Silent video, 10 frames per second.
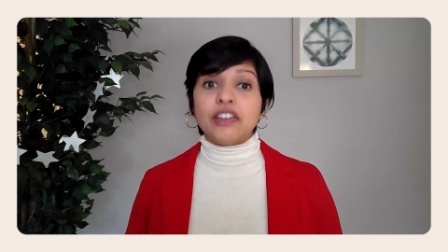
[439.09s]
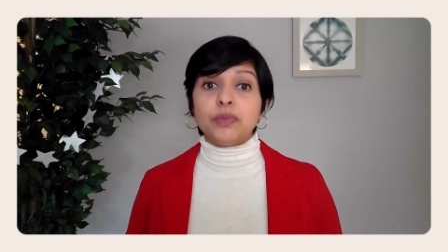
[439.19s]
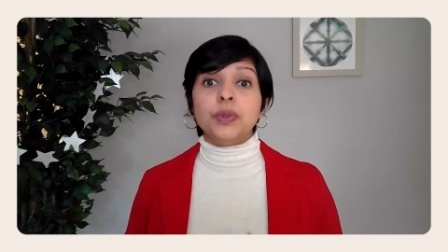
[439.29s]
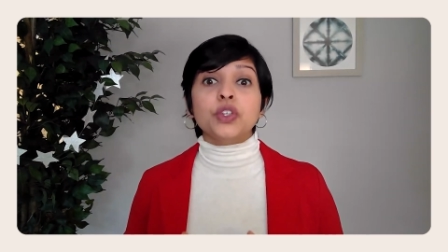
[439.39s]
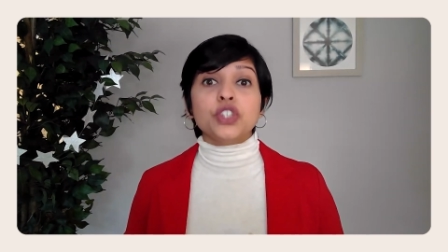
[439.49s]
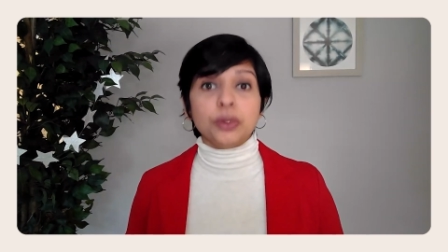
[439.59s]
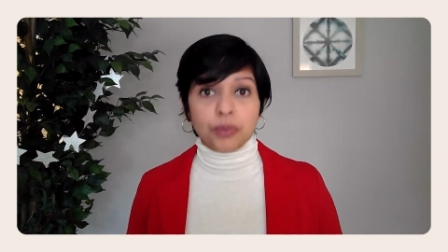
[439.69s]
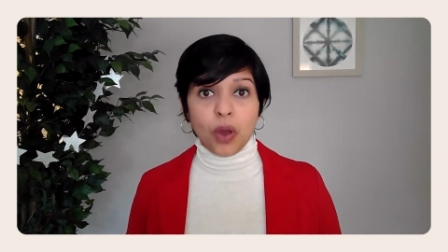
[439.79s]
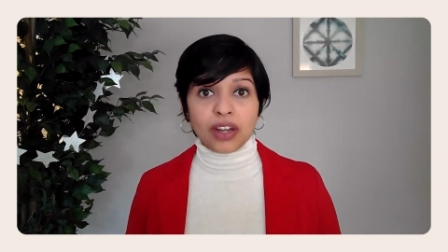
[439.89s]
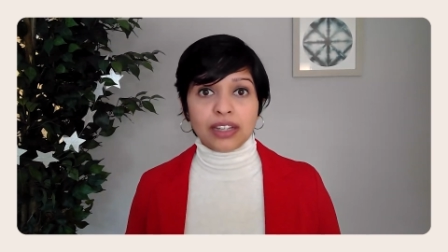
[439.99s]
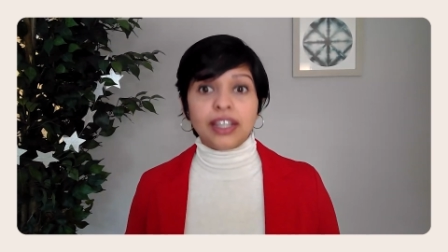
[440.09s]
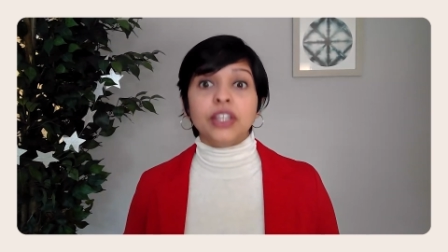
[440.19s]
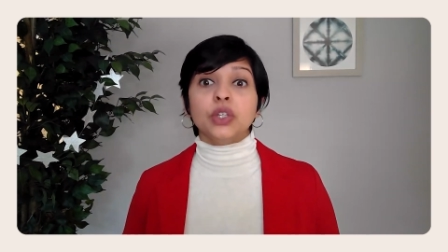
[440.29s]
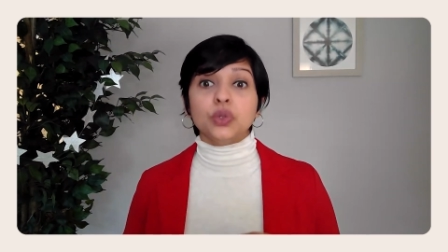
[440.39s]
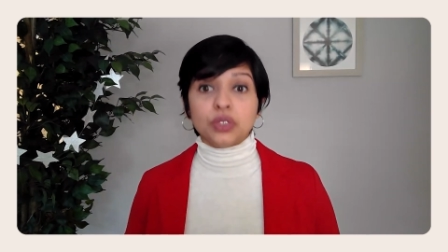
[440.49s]
attribution model
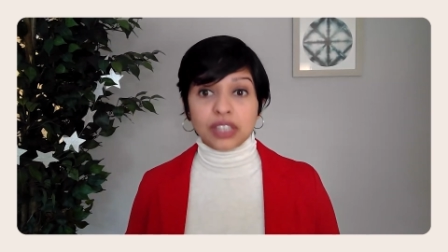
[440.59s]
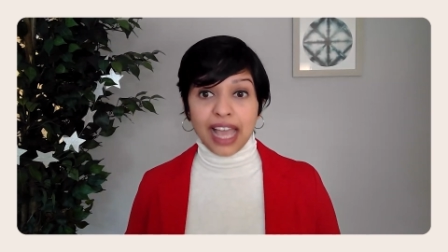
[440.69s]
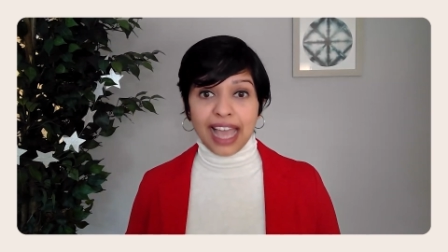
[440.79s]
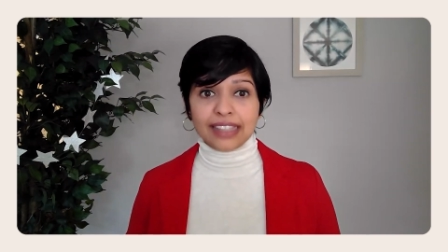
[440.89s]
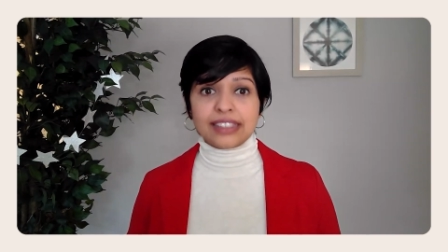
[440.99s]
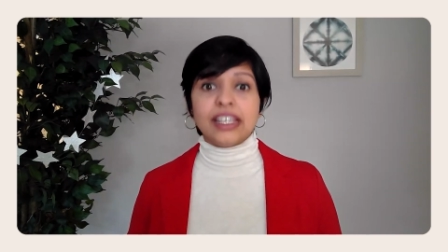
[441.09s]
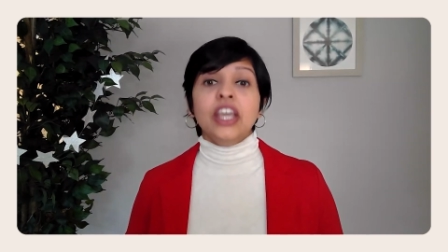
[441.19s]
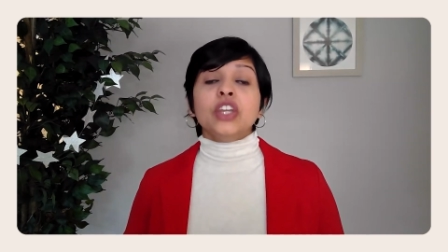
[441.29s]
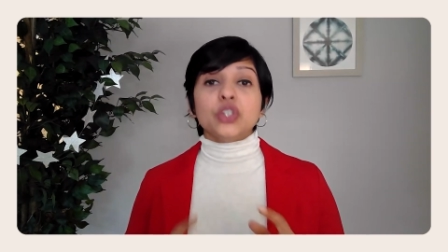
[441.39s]
in Google Ads